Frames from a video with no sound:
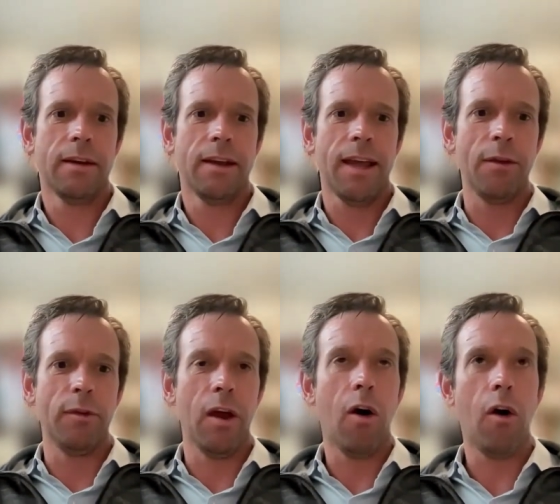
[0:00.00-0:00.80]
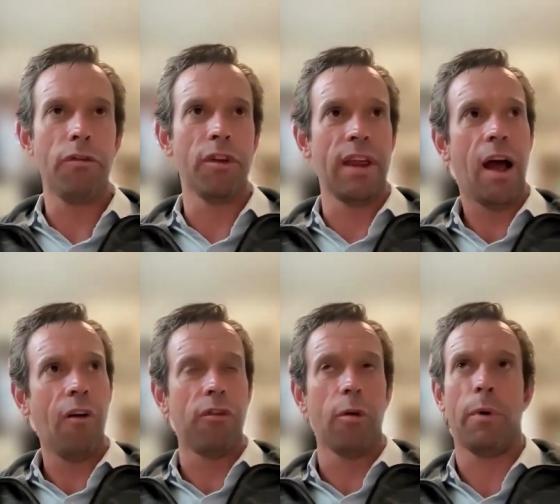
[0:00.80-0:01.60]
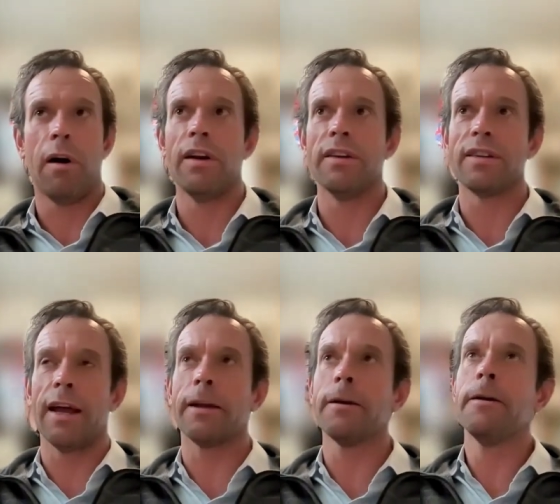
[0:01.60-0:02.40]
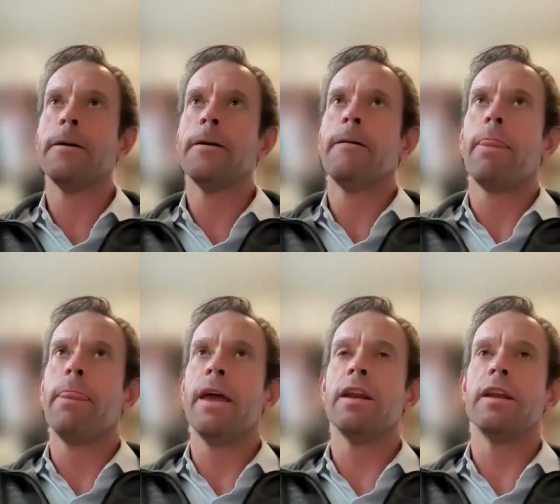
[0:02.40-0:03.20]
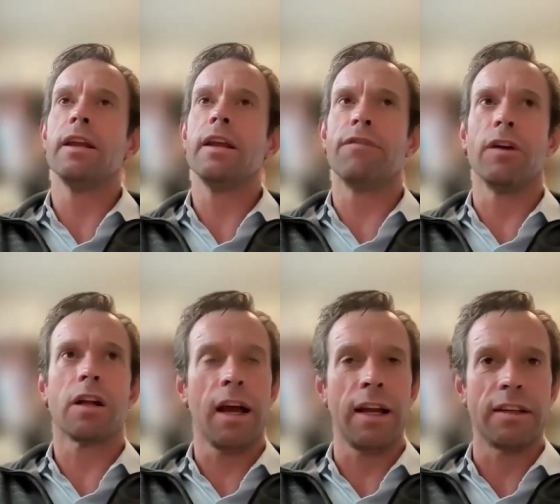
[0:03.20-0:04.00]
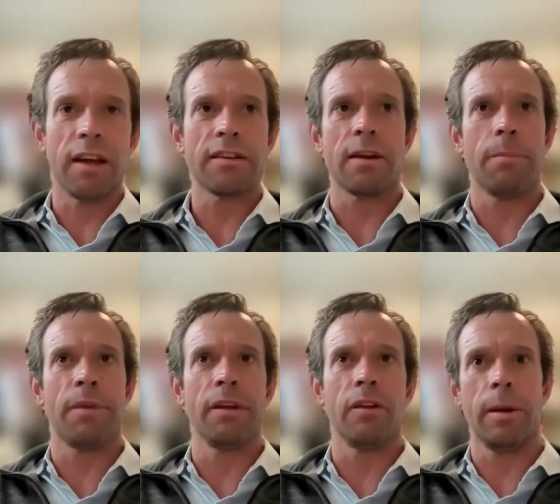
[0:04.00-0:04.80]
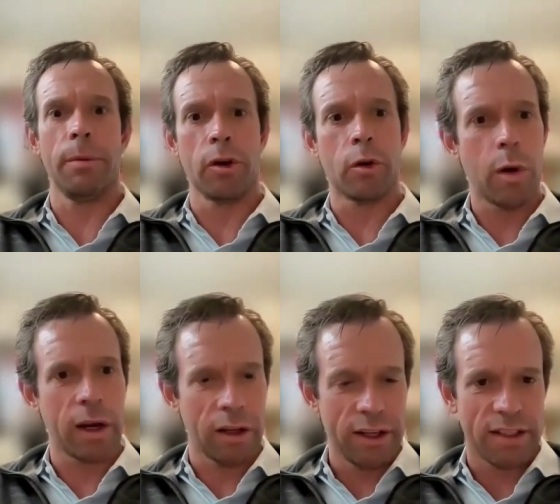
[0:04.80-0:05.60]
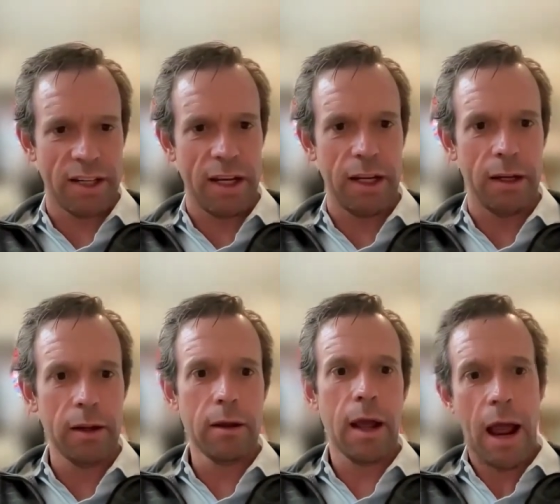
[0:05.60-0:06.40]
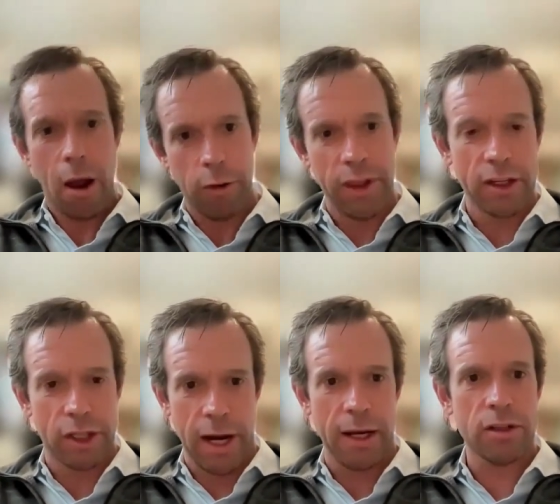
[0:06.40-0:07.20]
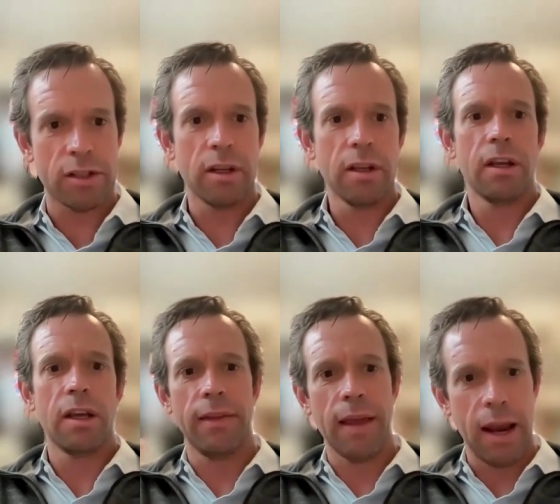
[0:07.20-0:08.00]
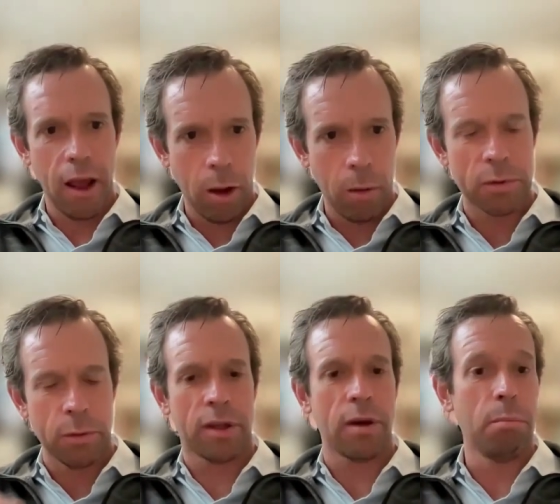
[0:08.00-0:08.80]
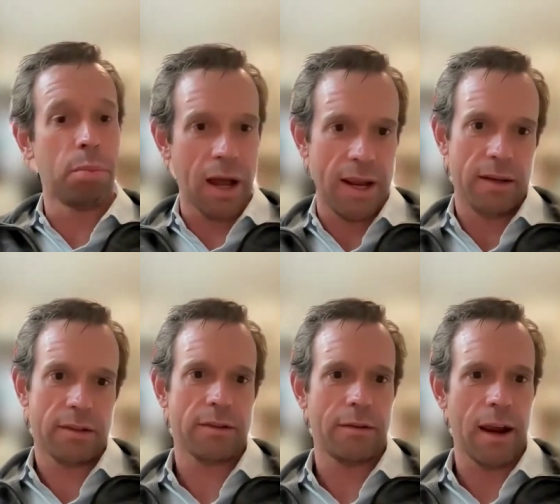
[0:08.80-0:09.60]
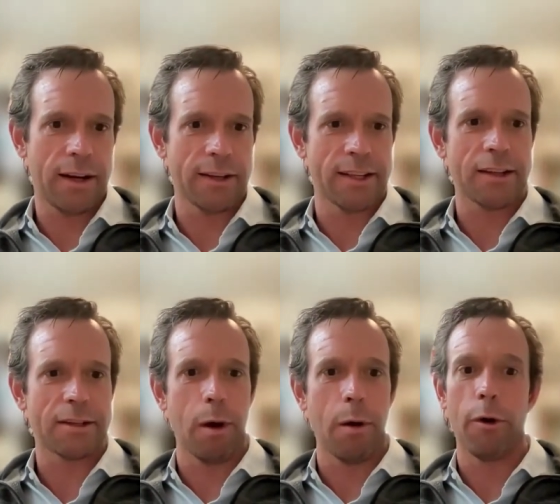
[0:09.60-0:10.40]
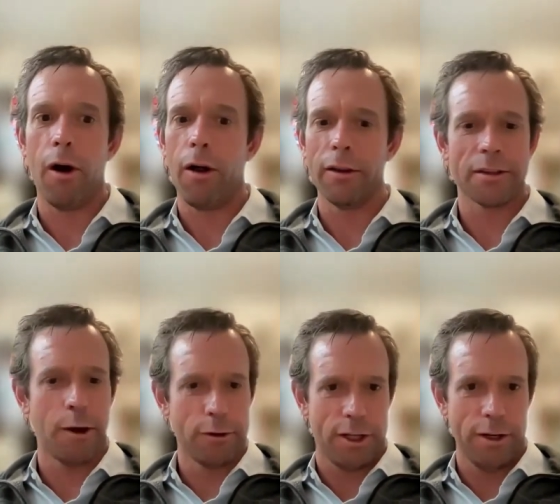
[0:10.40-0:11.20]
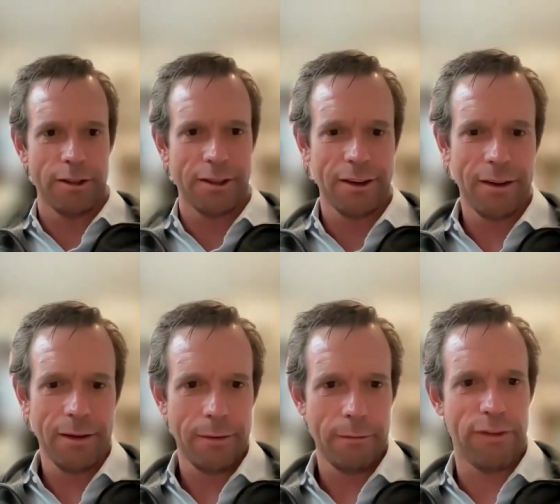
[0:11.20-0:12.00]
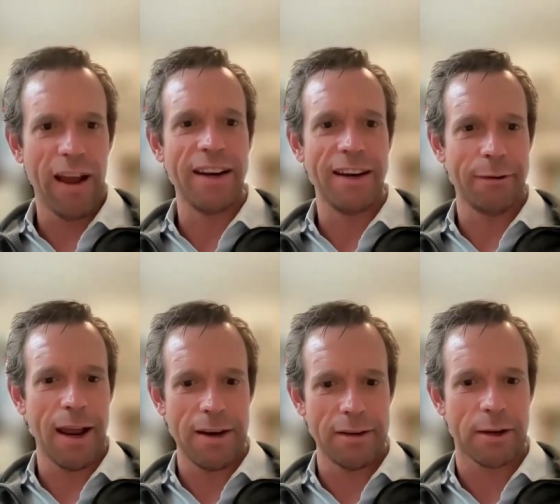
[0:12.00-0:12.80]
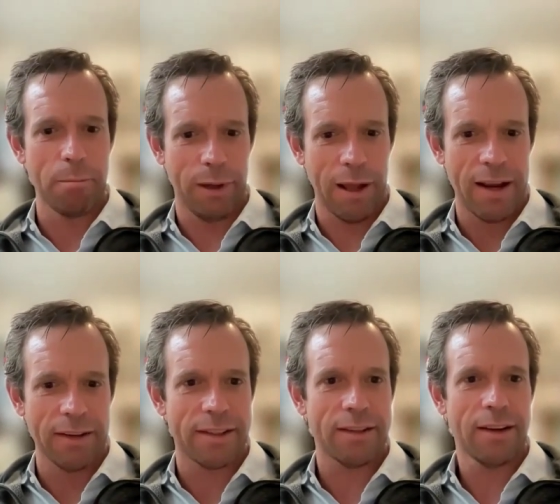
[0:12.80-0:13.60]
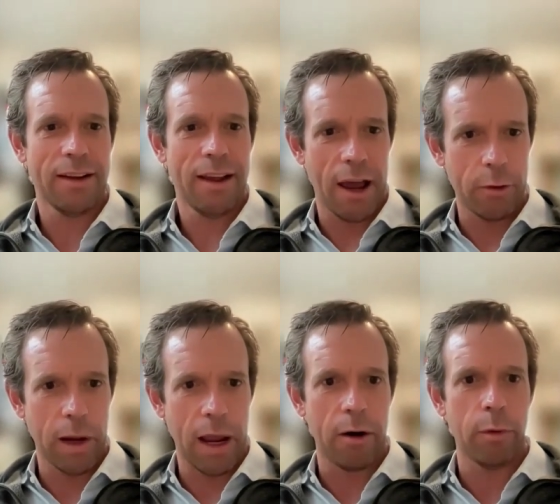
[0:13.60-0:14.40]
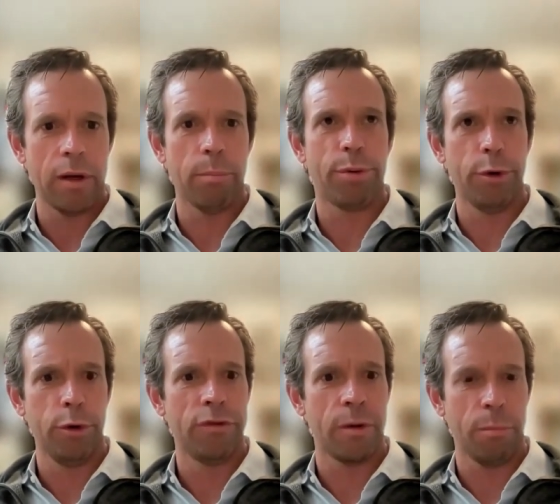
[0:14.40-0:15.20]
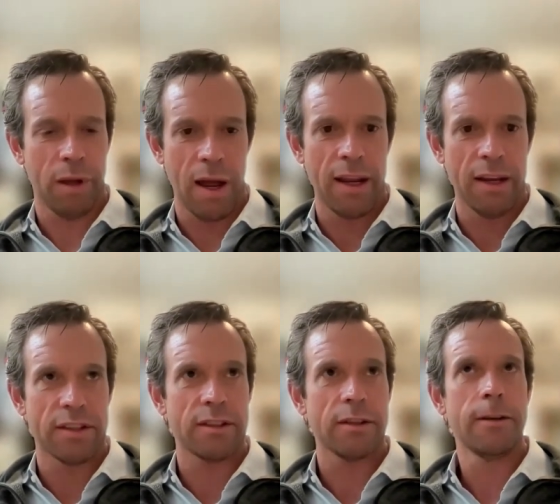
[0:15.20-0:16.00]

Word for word: And okay. the, hopefully, the helpful part is like, then if the client does something, they're able to quickly see how they changed. And that helps with compliance, right? Because that's what we're all as coaches fighting, right? Is compliance. How do how do we improve compliance